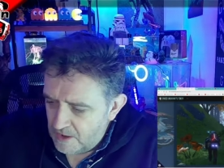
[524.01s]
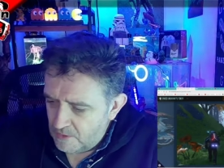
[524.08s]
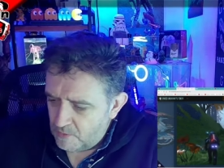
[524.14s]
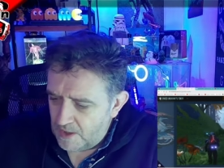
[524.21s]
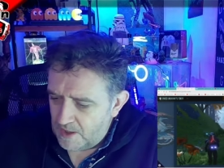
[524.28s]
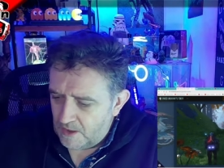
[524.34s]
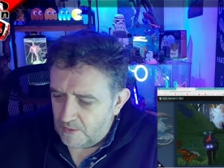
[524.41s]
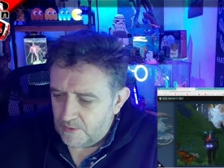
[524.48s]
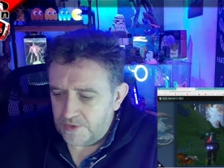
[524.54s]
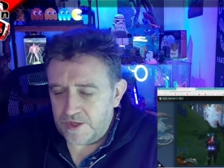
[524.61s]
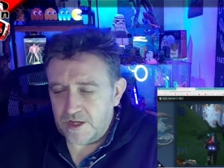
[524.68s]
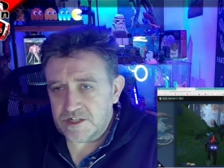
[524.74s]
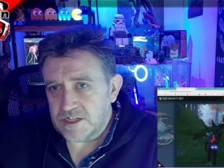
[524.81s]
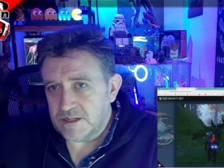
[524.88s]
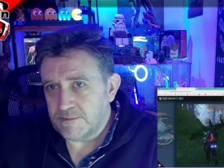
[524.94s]
Well,
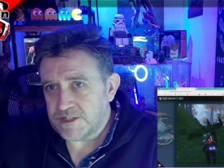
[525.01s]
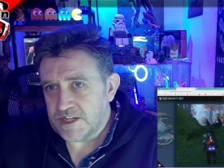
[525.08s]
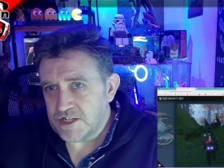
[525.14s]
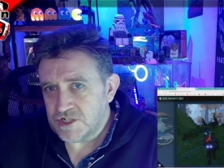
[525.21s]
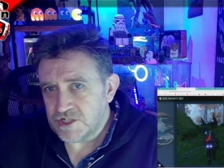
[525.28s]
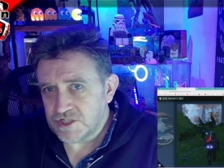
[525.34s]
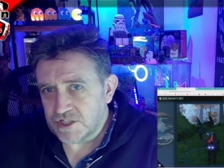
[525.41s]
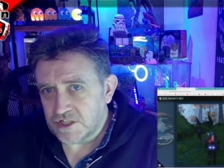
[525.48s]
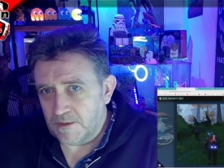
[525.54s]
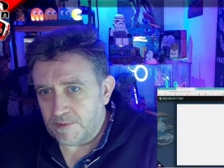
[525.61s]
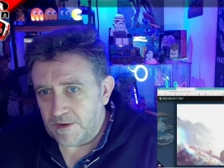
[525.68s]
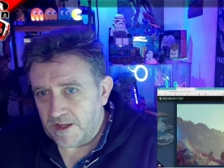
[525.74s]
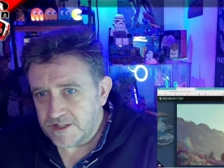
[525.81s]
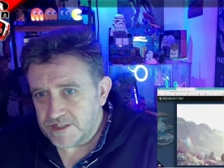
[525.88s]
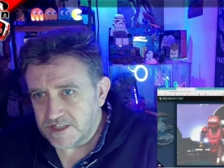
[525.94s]
those limitations can
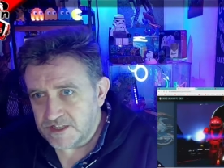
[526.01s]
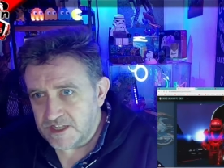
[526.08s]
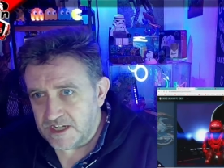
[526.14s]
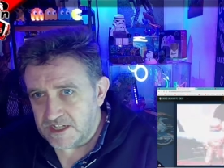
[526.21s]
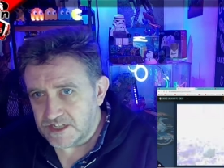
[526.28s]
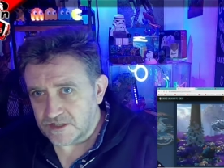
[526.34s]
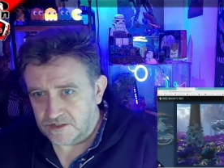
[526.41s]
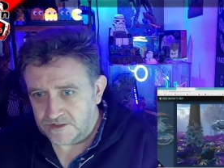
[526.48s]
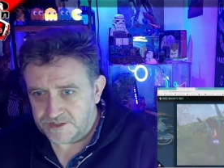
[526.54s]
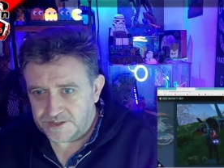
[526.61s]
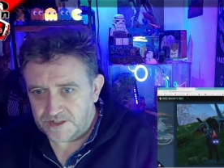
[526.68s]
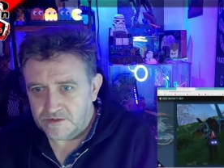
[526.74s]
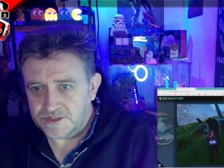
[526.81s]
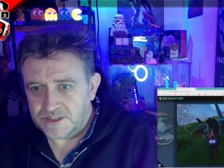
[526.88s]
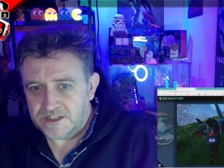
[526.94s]
apply to these
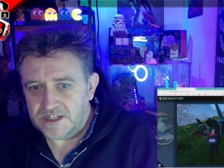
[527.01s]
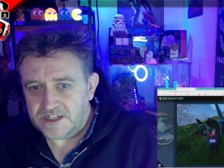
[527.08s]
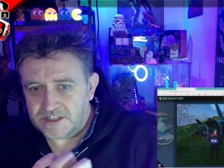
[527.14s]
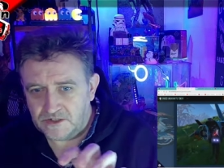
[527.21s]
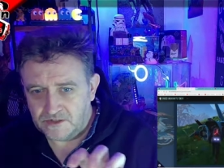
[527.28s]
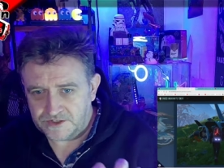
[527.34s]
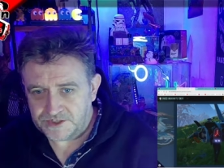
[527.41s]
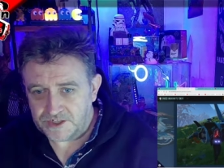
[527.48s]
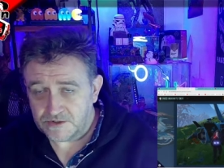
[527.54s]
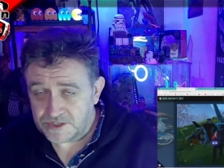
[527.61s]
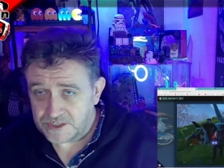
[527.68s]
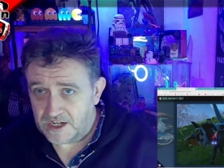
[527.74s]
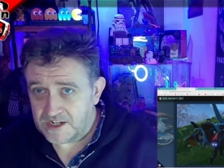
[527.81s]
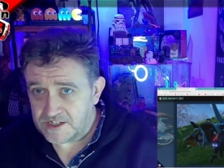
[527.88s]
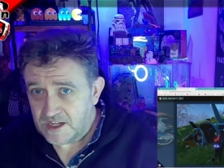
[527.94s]
consoles, and this console
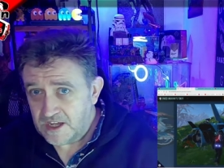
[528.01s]
set